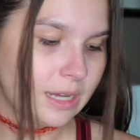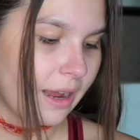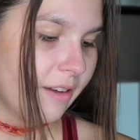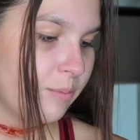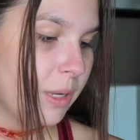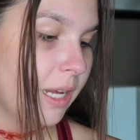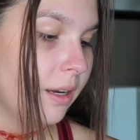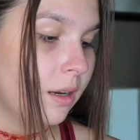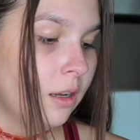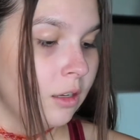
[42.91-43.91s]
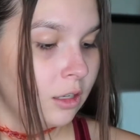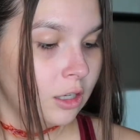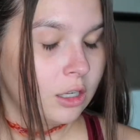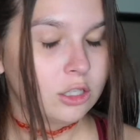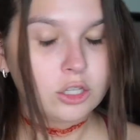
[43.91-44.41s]
I have been
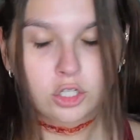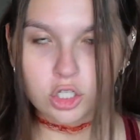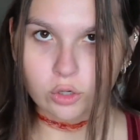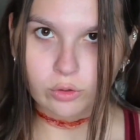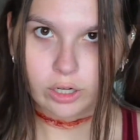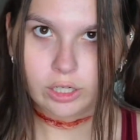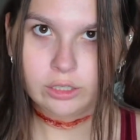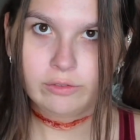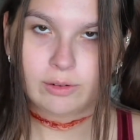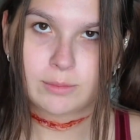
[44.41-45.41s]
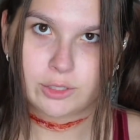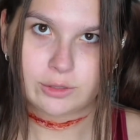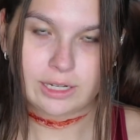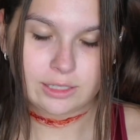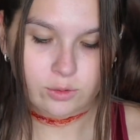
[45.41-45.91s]
the Joker from
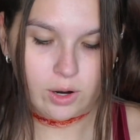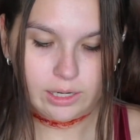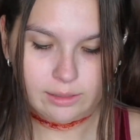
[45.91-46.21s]
Suicide Squad.